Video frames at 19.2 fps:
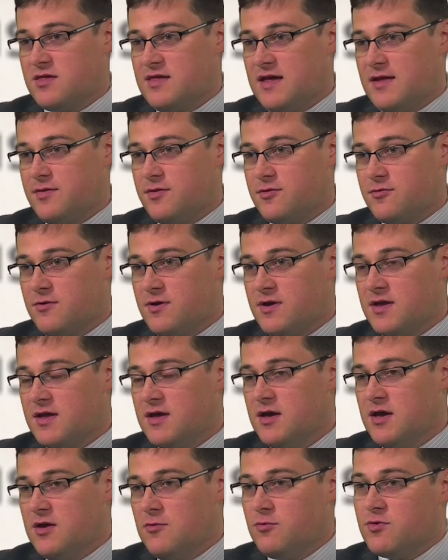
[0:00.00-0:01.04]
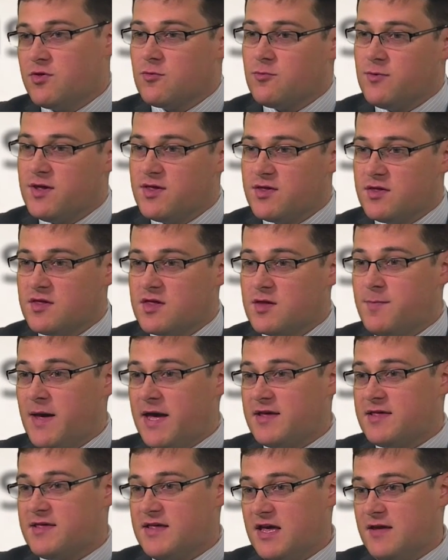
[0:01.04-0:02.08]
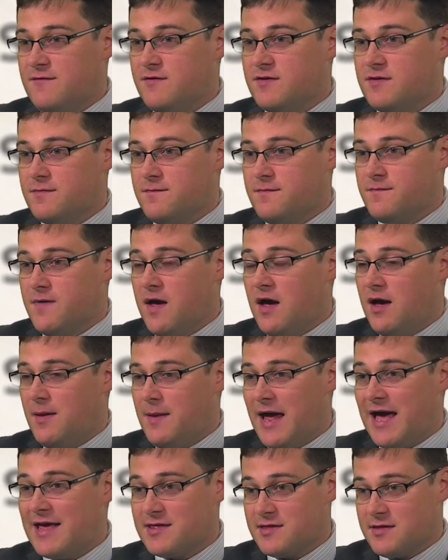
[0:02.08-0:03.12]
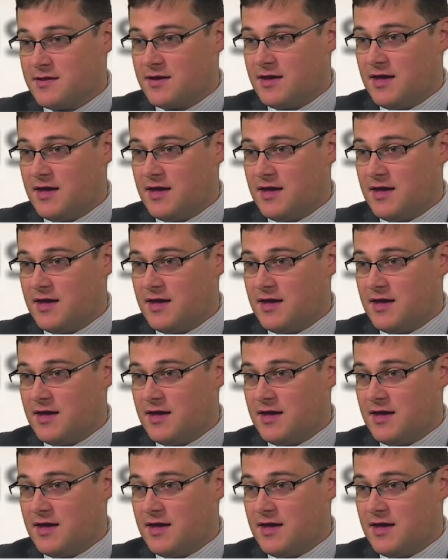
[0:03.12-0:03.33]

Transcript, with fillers: 10.3 was the recent Specsavers and uh, ASDA